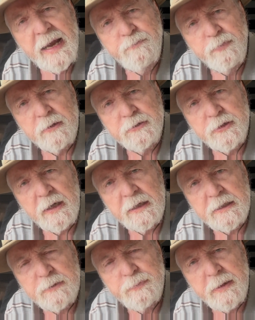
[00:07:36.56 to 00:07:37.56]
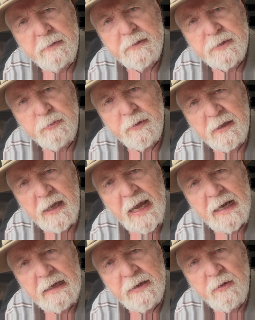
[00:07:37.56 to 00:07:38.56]
personal experience with
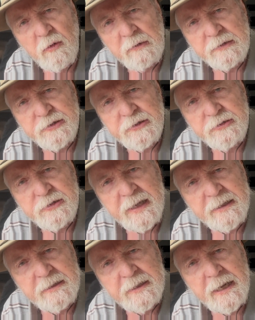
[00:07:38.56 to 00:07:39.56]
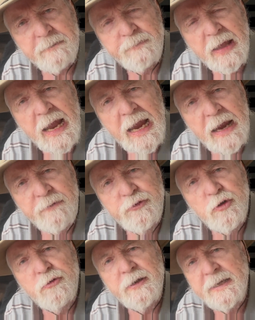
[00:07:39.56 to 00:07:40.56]
cattle and horses that if
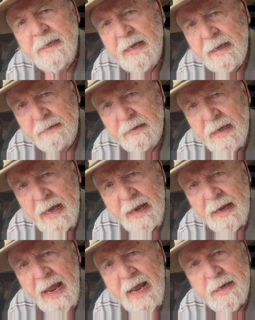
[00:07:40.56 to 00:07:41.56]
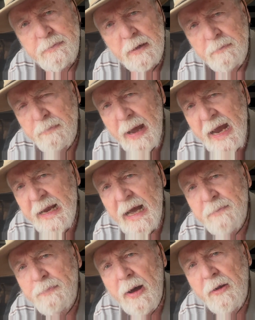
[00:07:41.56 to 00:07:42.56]
you can get an animal back
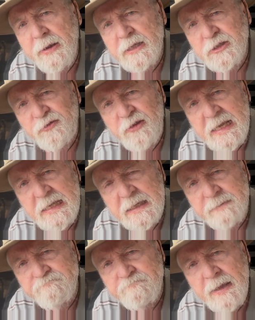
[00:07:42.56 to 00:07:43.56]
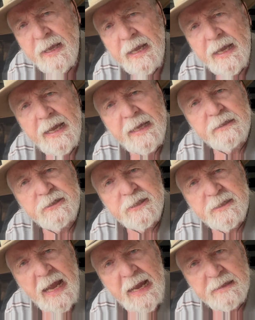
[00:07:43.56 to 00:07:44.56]
up on its feet, it
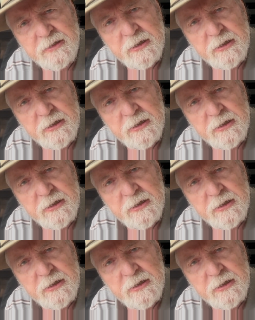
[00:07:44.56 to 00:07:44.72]
stands a